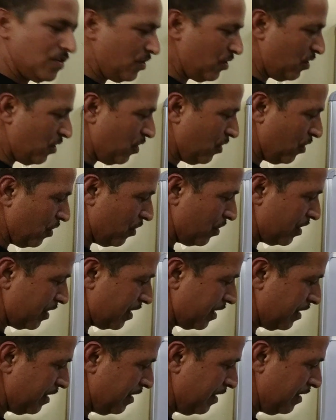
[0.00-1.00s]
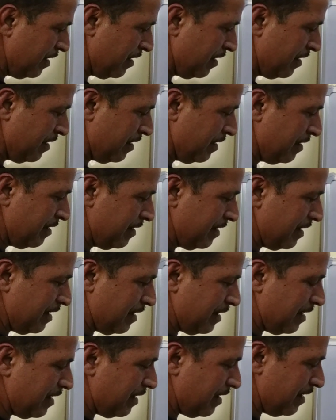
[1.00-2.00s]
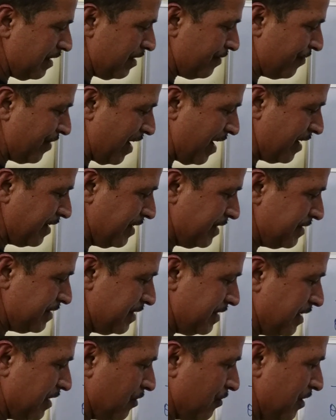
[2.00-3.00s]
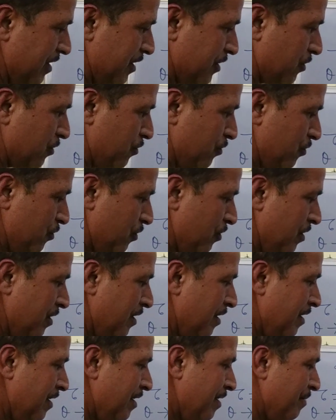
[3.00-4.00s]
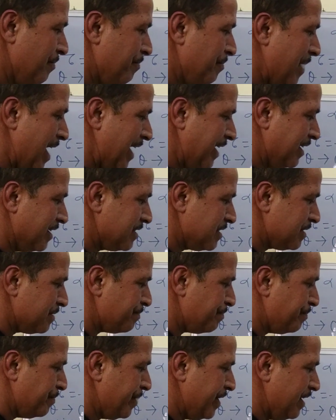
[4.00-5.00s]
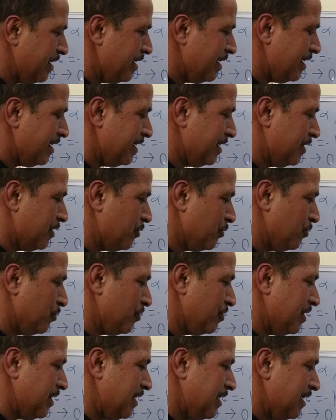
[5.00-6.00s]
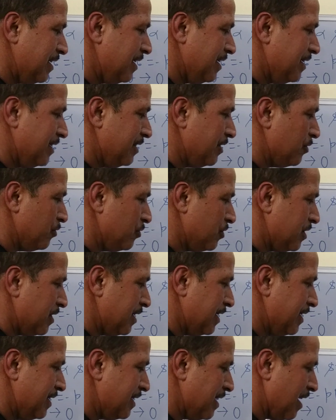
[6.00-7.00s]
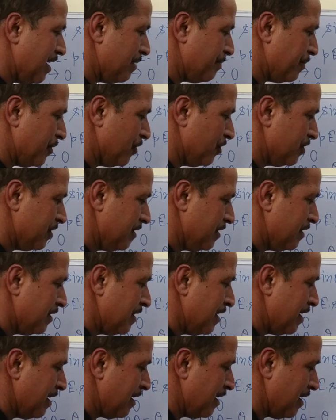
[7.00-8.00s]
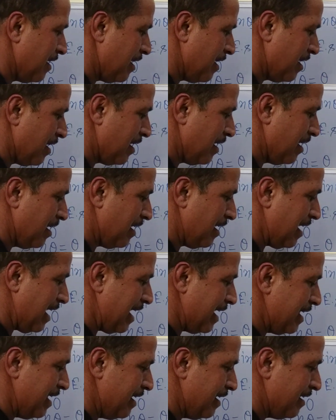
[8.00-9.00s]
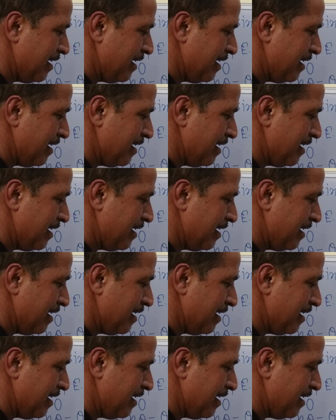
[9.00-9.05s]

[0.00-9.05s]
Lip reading: or alpha is equal to minus P into E into theta upon I.